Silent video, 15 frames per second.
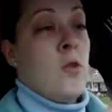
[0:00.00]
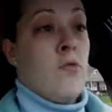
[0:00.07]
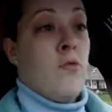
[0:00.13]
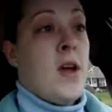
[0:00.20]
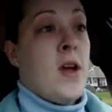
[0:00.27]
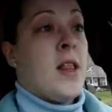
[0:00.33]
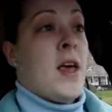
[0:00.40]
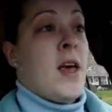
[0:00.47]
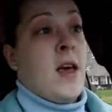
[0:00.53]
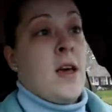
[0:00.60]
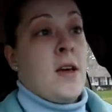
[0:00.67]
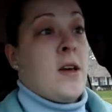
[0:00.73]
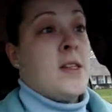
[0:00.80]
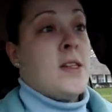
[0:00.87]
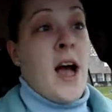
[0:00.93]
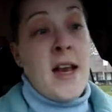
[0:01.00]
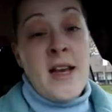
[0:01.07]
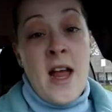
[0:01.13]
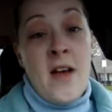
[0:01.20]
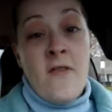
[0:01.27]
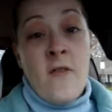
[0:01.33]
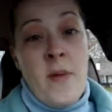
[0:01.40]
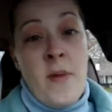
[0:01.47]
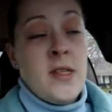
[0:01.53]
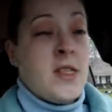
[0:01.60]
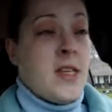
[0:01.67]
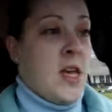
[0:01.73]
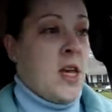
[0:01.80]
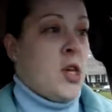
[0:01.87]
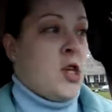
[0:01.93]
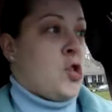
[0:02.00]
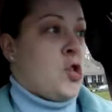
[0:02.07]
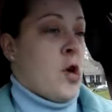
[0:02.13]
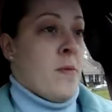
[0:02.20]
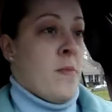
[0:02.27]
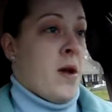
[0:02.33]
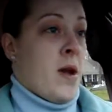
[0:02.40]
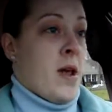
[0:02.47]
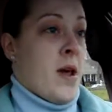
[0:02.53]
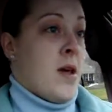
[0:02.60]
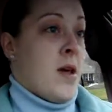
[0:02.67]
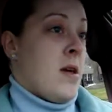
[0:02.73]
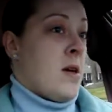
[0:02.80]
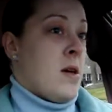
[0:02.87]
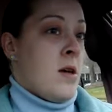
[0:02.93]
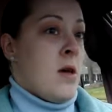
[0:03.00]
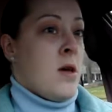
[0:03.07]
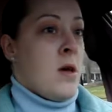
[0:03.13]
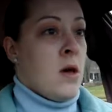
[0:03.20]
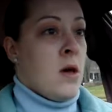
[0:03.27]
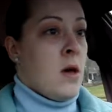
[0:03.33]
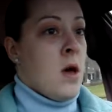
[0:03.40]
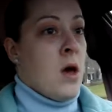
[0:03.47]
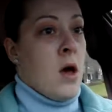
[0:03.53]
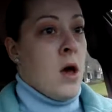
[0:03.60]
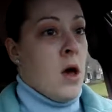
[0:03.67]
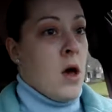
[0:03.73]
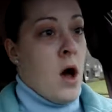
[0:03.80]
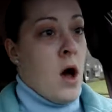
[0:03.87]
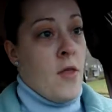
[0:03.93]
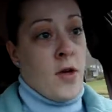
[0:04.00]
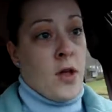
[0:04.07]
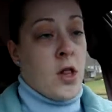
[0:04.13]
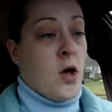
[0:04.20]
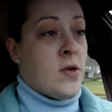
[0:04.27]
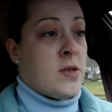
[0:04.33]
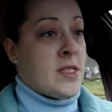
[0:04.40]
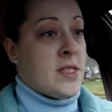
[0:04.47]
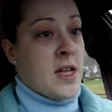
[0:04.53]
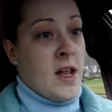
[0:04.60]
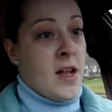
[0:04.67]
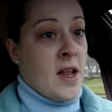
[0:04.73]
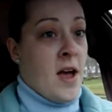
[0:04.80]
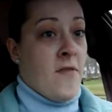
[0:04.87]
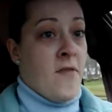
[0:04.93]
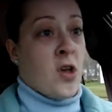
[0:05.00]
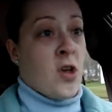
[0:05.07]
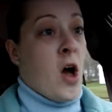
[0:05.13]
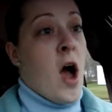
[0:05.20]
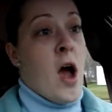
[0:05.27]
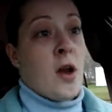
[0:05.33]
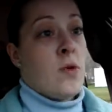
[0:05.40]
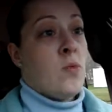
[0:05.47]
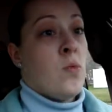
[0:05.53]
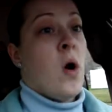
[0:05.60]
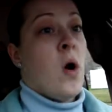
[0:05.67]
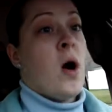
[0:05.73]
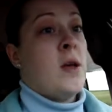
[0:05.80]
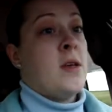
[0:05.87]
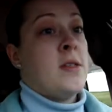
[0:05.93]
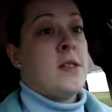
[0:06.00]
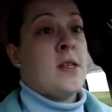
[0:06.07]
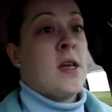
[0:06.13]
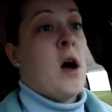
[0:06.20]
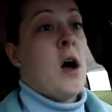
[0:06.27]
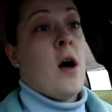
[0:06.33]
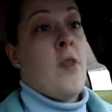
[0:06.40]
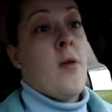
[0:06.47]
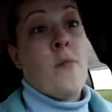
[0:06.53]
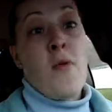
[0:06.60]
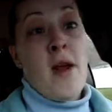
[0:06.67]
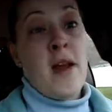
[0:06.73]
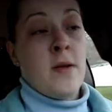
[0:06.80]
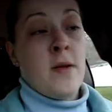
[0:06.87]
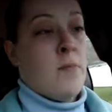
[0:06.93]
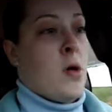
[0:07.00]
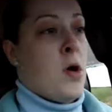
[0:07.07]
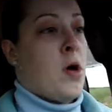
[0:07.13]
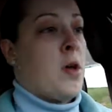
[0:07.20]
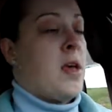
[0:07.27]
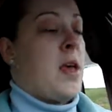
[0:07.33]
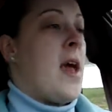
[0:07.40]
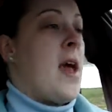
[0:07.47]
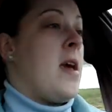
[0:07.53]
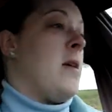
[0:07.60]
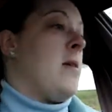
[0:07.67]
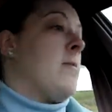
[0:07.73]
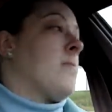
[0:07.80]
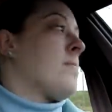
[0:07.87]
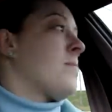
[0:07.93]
Really, because I'd never been to East Germany. Uh, the closest I'd ever gotten was uh, the Brandenburg Gate.